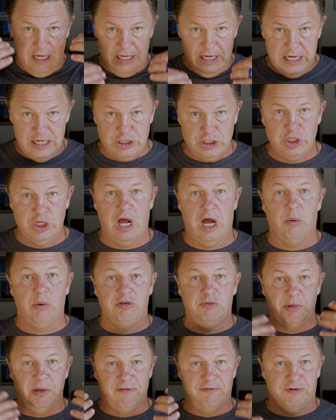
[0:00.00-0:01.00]
It should
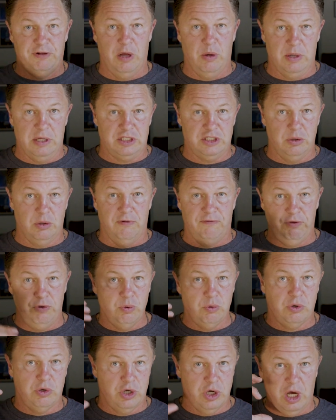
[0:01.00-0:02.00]
always be flowing. So if
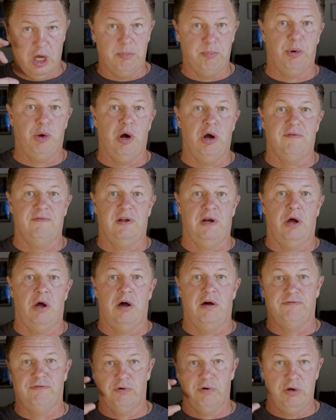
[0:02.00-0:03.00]
you cut part of it
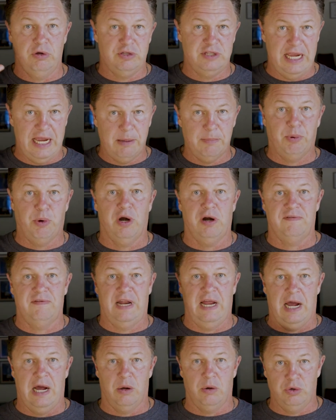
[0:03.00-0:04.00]
off or you take part of it
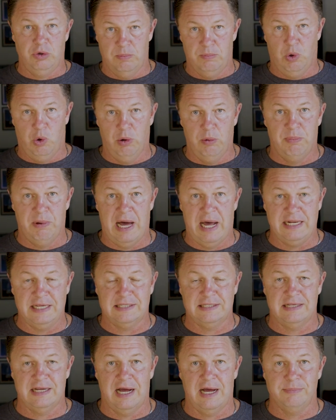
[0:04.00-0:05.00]
out, your whole body
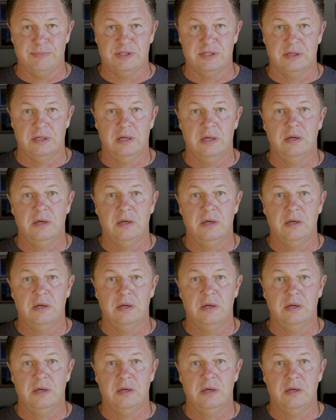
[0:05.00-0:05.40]
stops.